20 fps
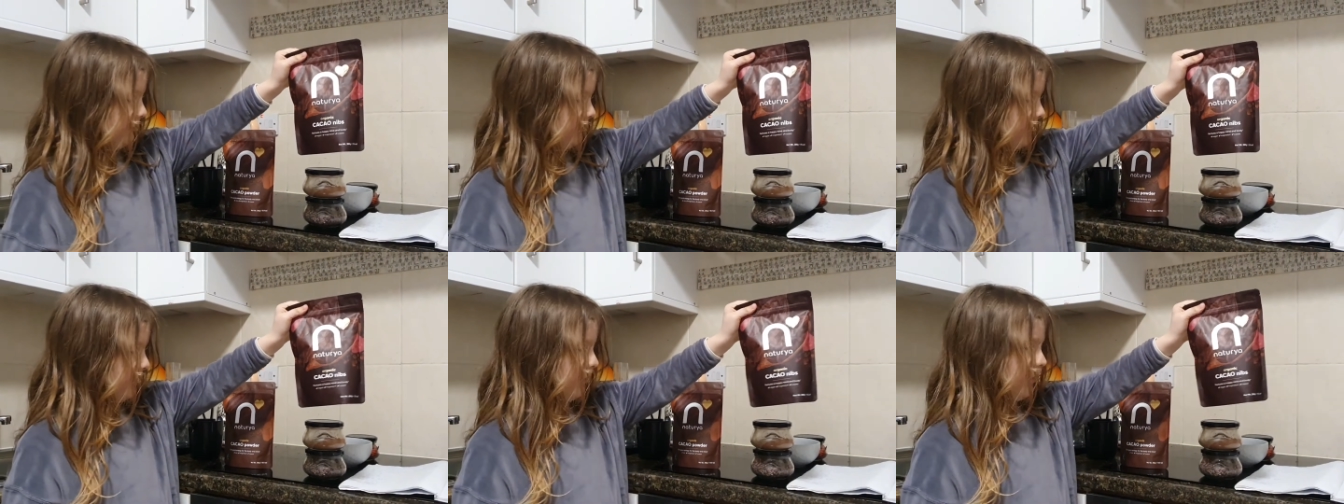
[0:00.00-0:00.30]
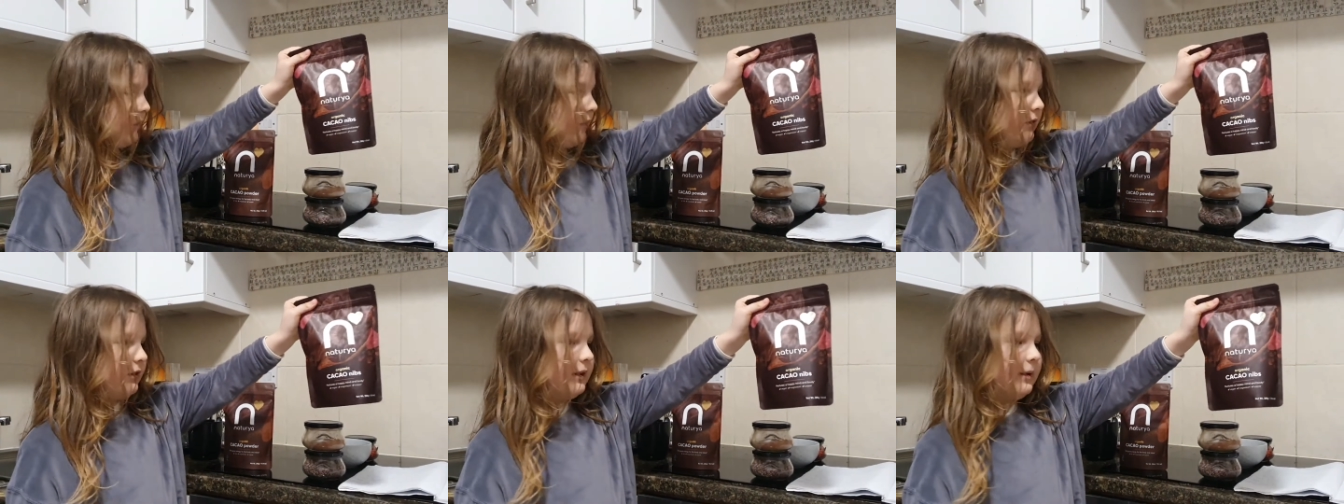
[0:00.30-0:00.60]

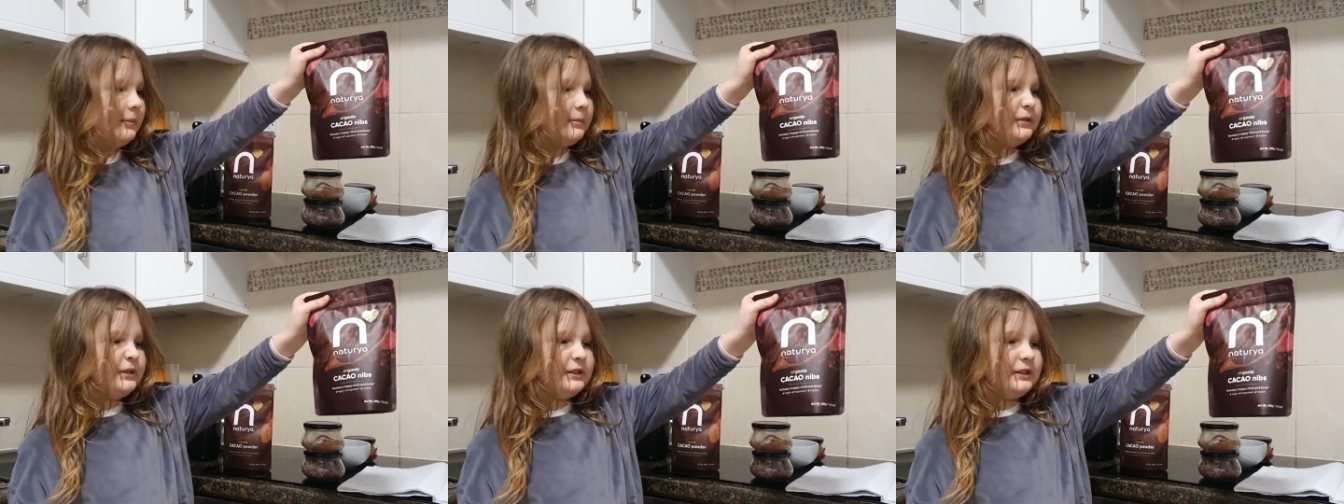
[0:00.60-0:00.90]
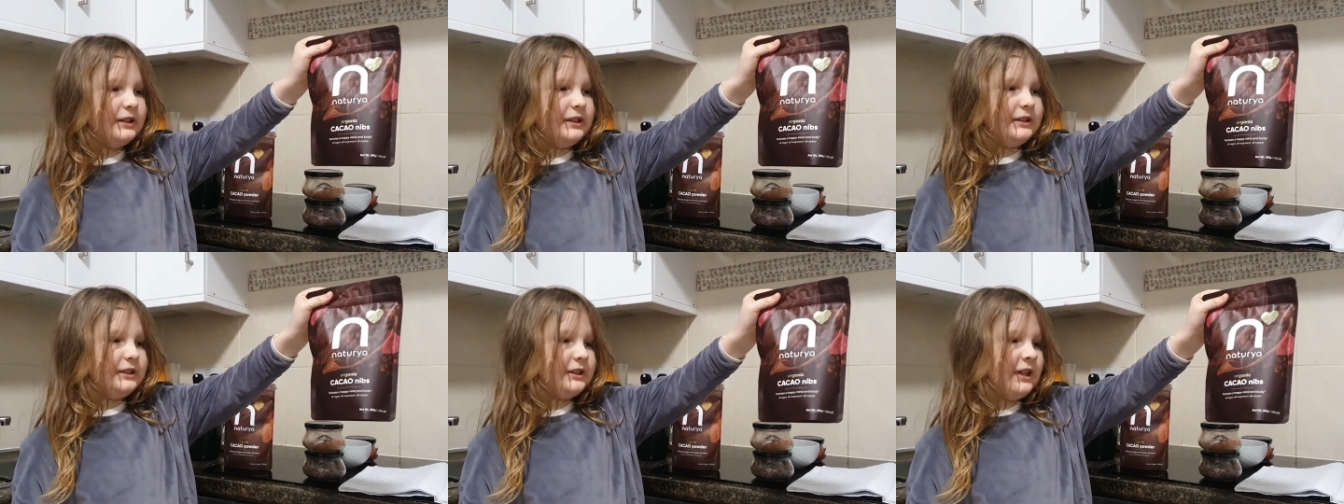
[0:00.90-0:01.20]
Cocoa nips
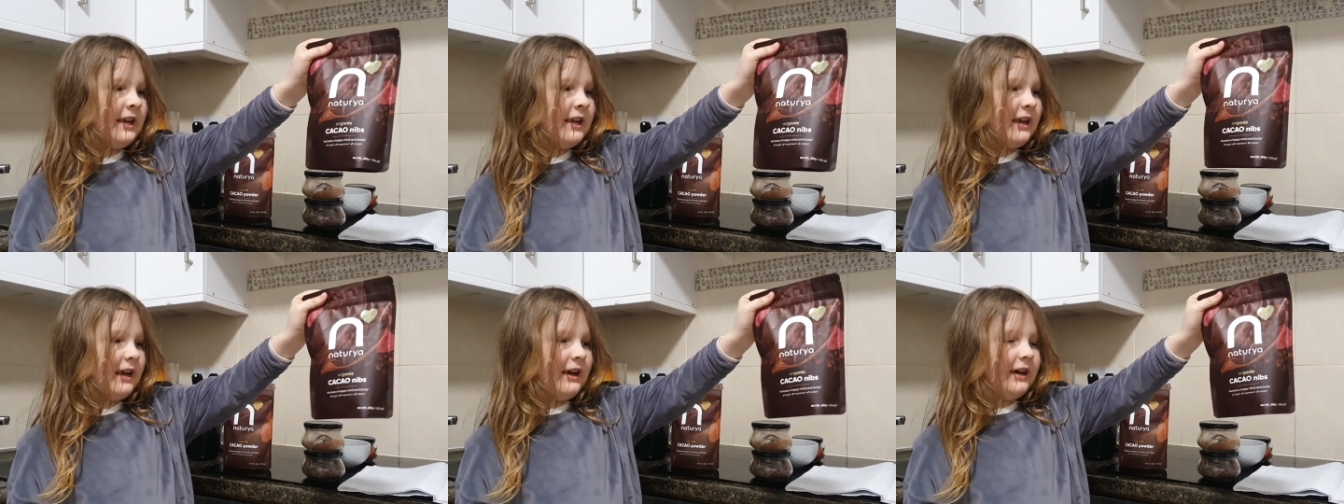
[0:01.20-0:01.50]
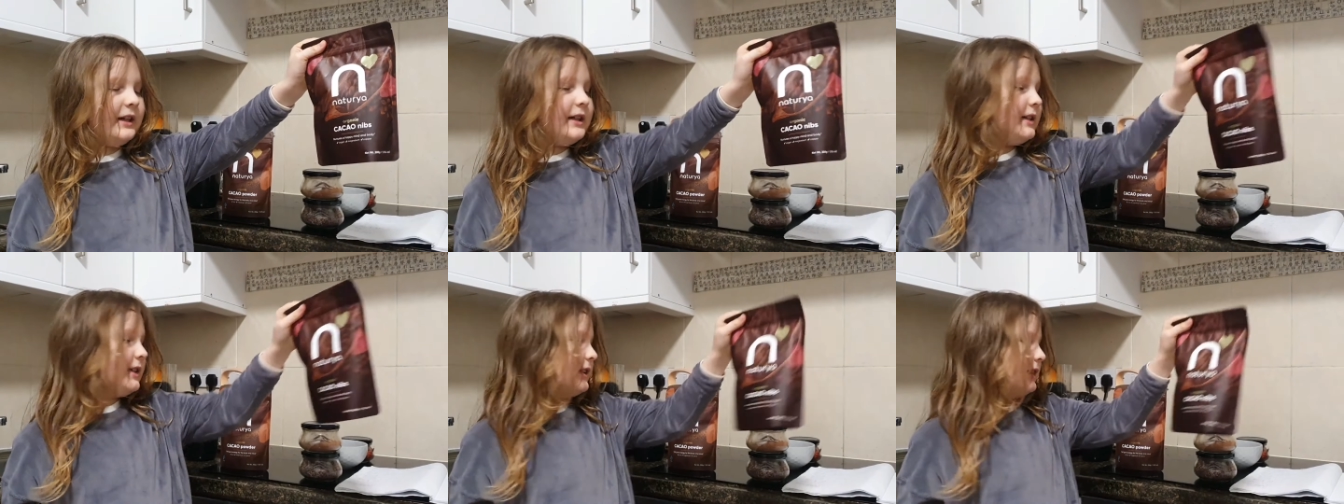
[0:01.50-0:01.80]
is here
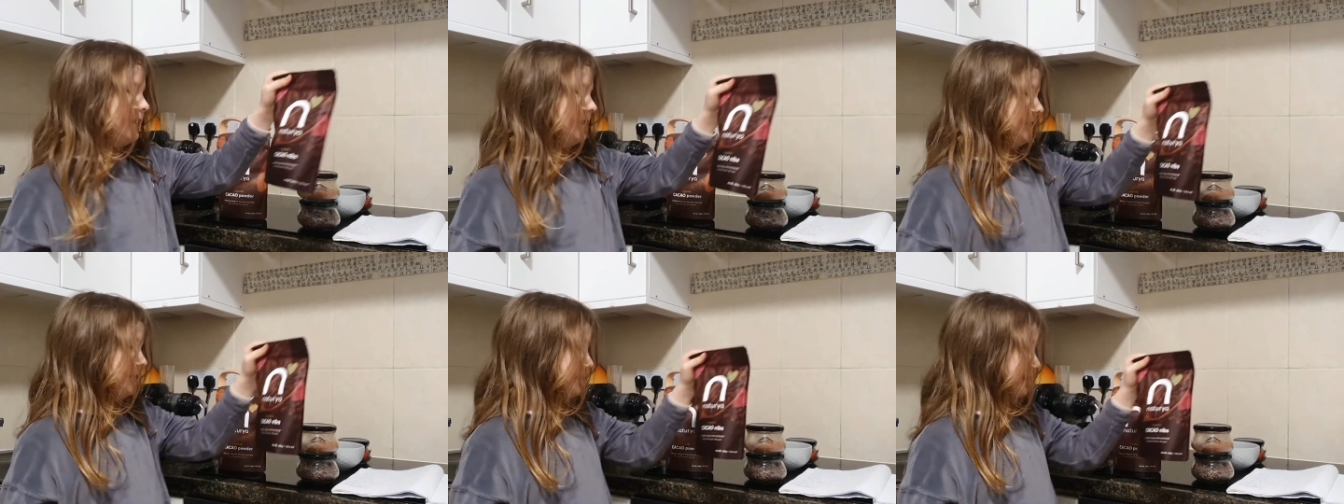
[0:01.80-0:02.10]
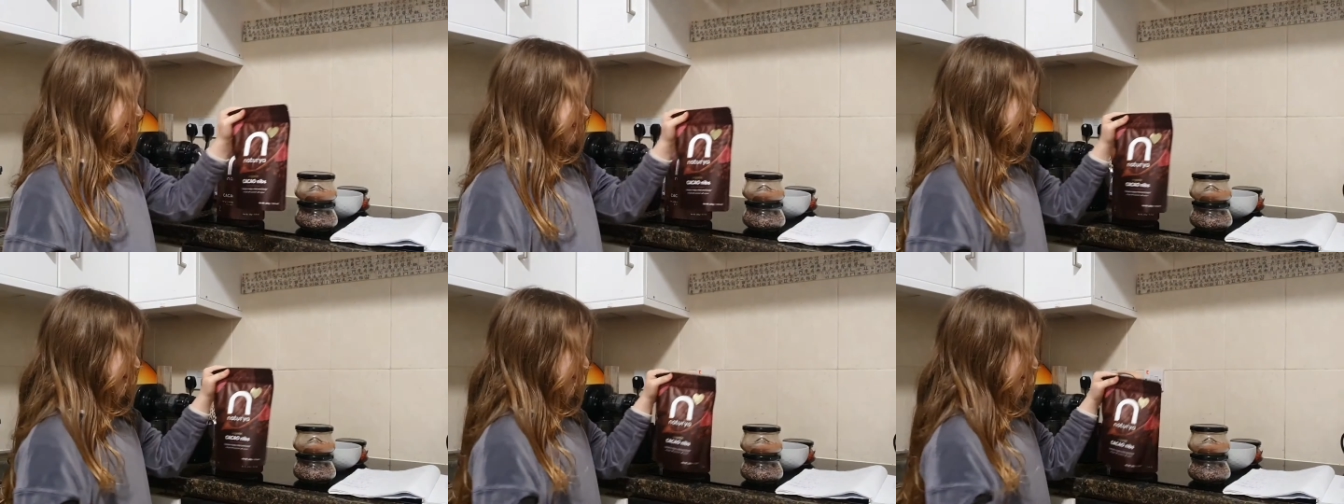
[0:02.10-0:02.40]
in the